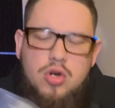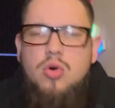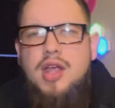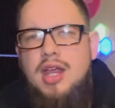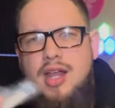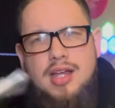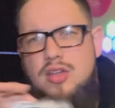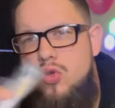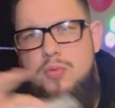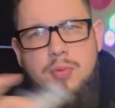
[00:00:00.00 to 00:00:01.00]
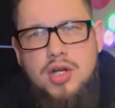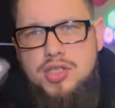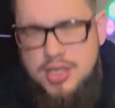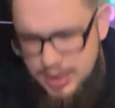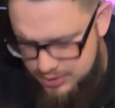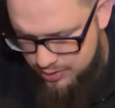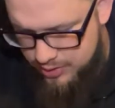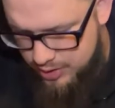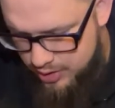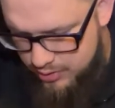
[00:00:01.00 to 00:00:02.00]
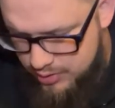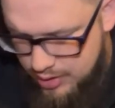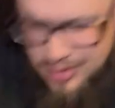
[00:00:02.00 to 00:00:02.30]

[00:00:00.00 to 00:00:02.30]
Colgate like toothbrush things on the go,